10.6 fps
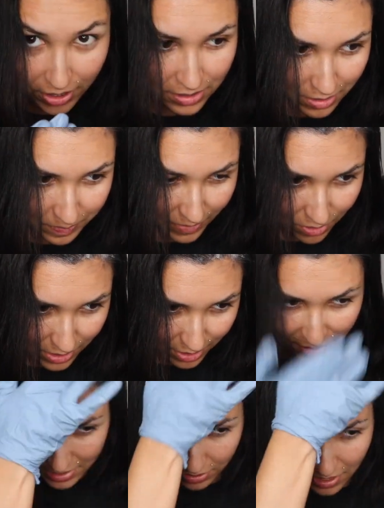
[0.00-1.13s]
the bottom
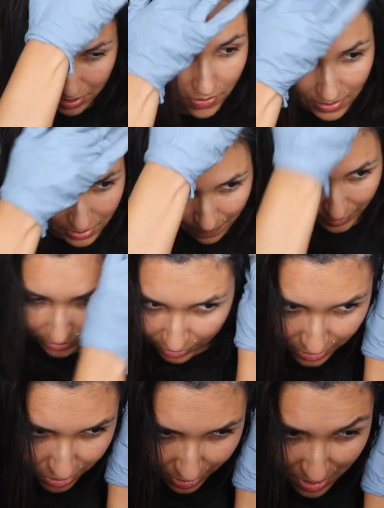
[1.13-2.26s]
of your
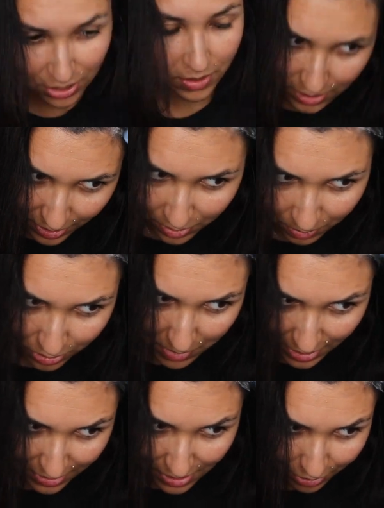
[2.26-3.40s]
head, closer to the
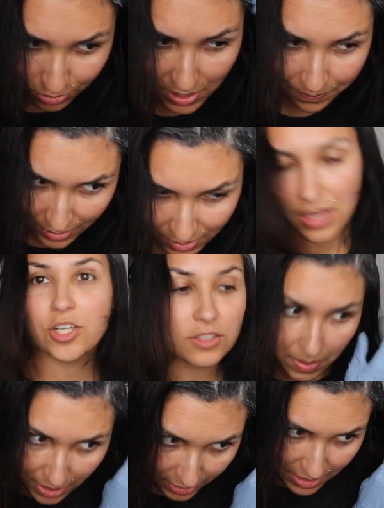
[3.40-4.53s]
ear, you start to
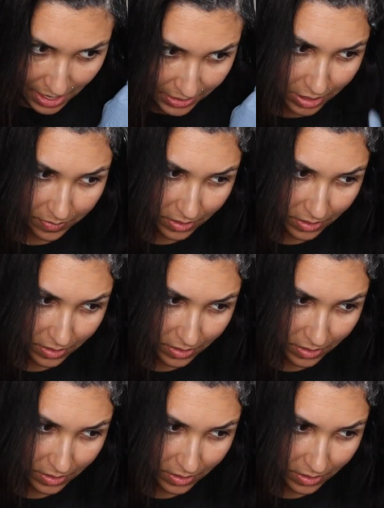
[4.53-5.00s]
go in